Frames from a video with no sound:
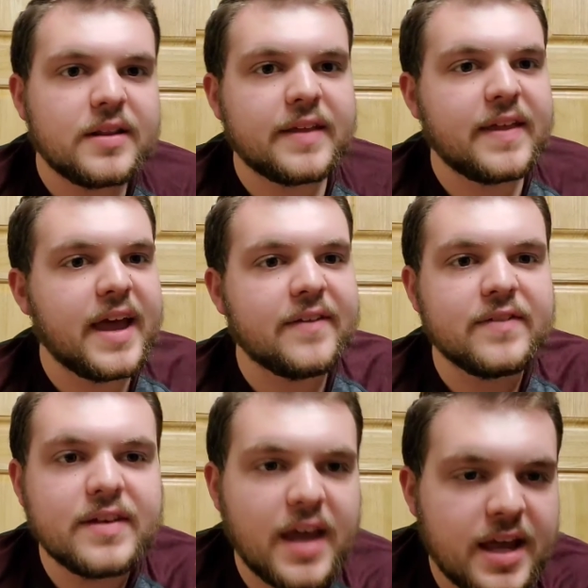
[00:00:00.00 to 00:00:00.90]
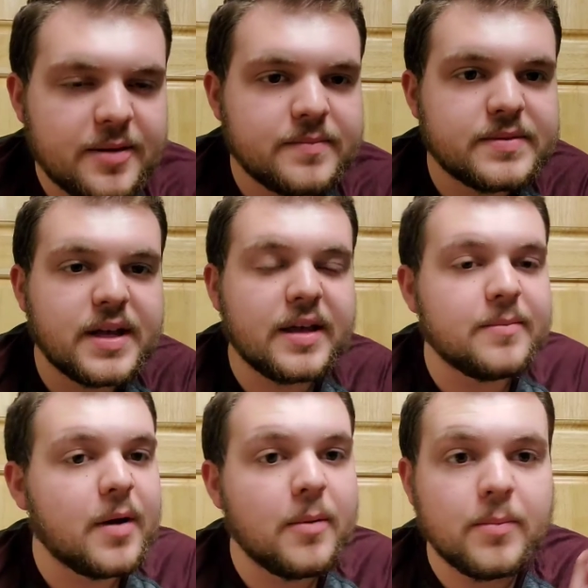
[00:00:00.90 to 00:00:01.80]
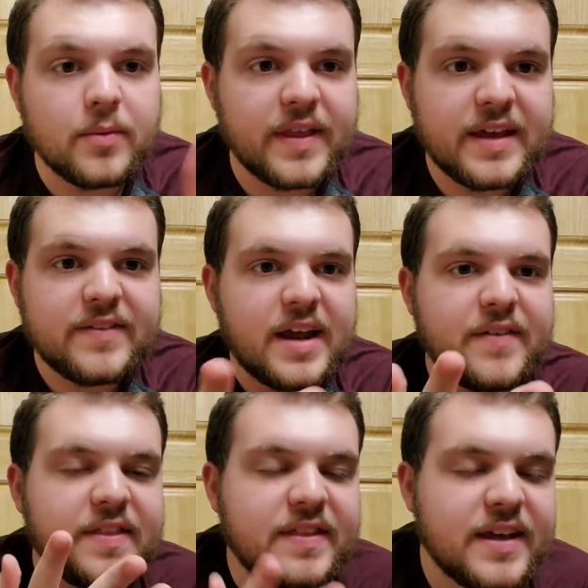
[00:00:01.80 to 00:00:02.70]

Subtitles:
like they have games and they even have a